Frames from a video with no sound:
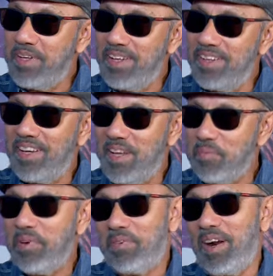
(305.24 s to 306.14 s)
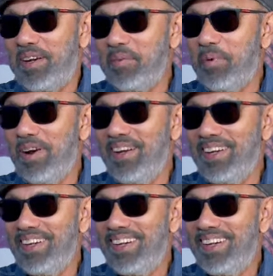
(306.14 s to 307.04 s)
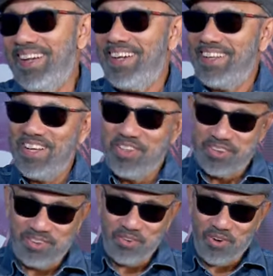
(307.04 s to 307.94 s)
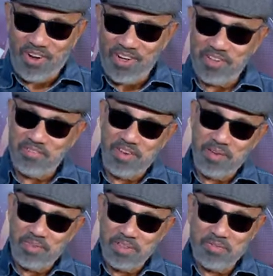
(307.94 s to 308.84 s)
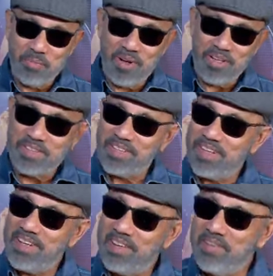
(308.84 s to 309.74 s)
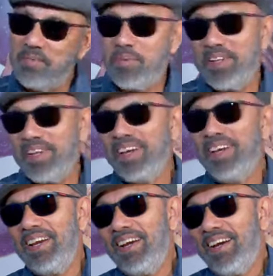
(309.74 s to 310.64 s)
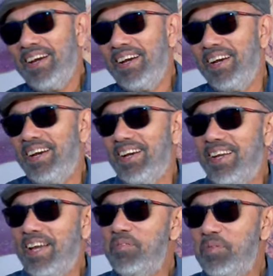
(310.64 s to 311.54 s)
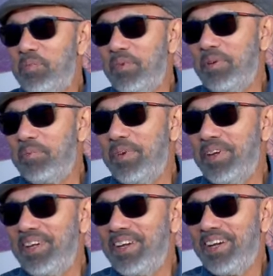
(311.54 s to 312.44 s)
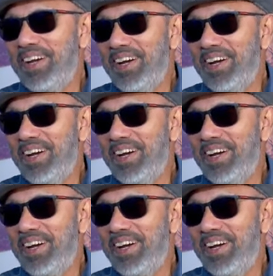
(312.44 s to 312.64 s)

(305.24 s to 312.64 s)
me in the name of Kattappa. So all the family, small children, everybody came to meet me.